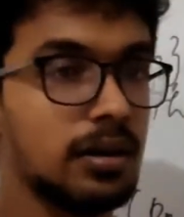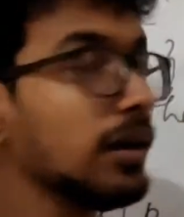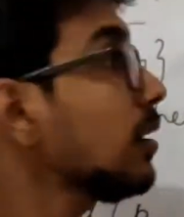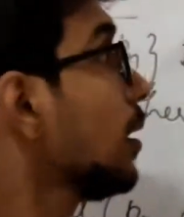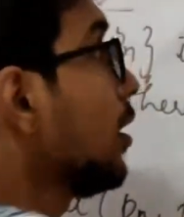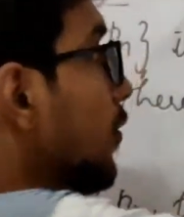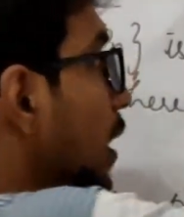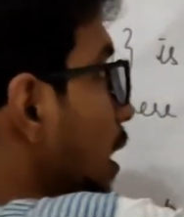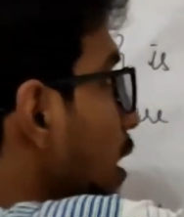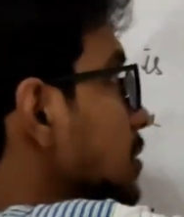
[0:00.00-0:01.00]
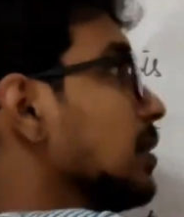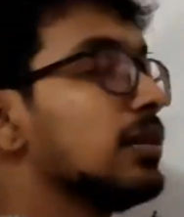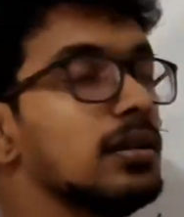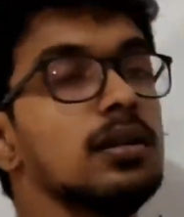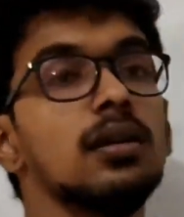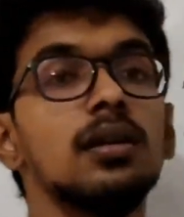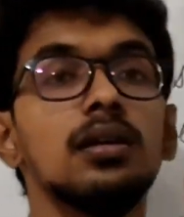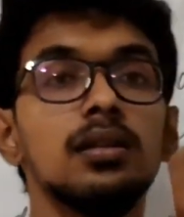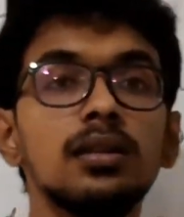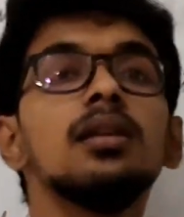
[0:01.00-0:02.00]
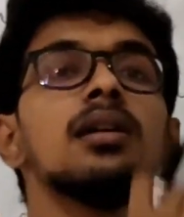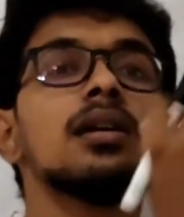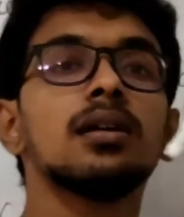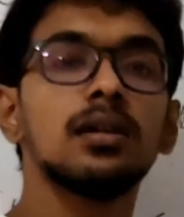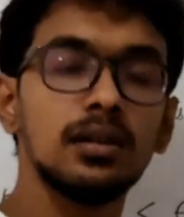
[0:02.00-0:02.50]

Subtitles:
Right. Whereas in the